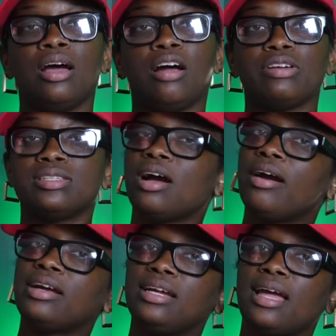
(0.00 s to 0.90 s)
a
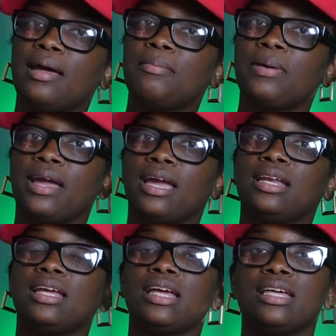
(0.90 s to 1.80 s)
retargeting
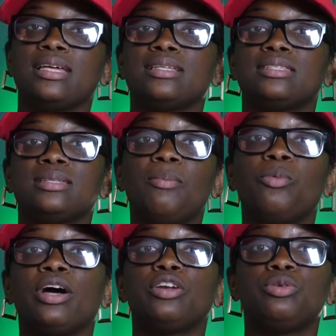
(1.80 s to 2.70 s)
campaign is
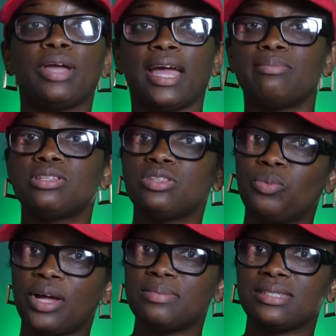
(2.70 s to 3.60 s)
someone who came to the
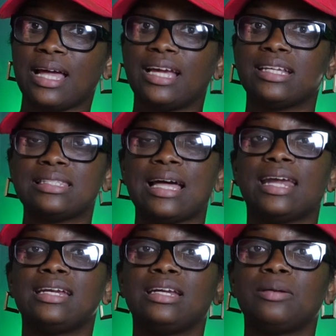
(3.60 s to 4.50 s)
website
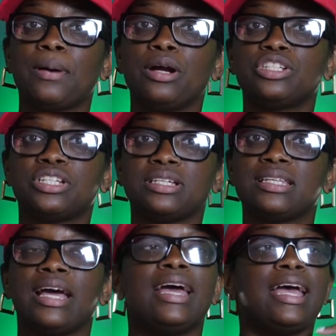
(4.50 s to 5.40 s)
decided not to
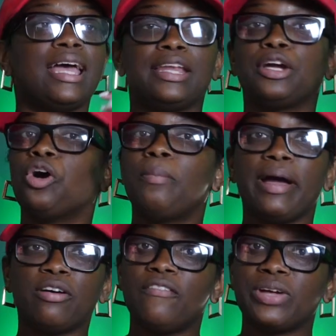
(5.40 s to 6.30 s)
purchase and they go
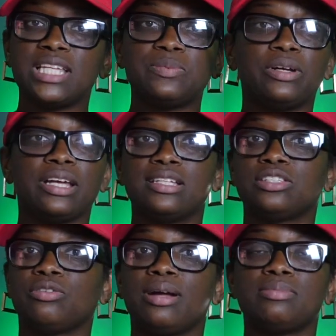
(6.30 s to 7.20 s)
back on facebook
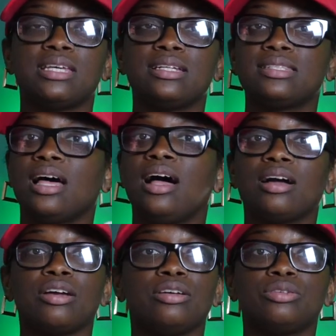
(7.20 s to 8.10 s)
instagram
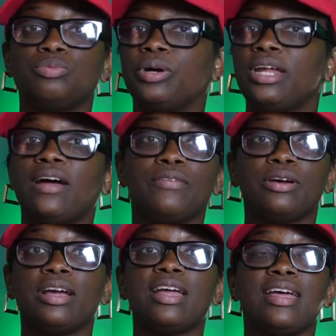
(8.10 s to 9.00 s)
tiktok
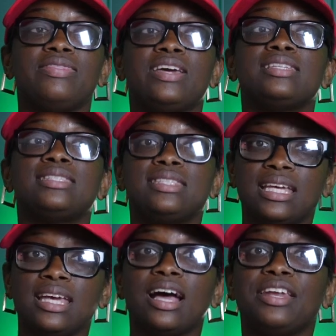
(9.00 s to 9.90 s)
whatever and they
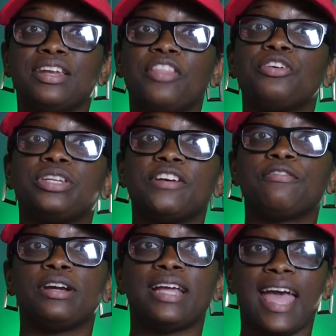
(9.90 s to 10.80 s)
see another
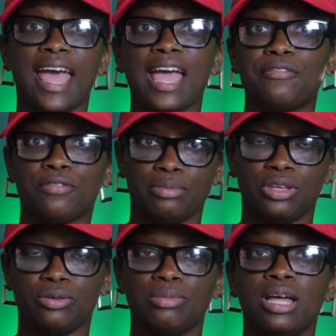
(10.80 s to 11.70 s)
different ad from
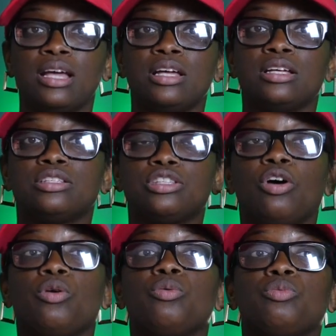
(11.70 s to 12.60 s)
you
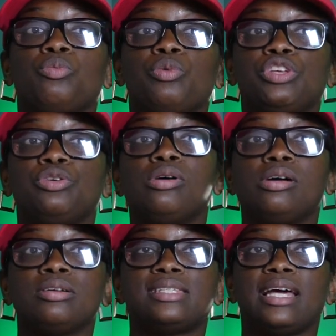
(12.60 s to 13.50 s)
so when you
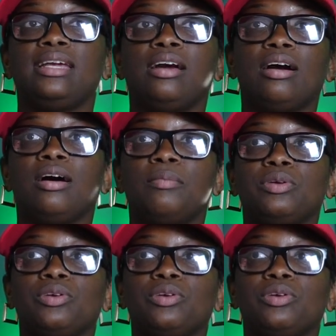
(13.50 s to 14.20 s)
are setting up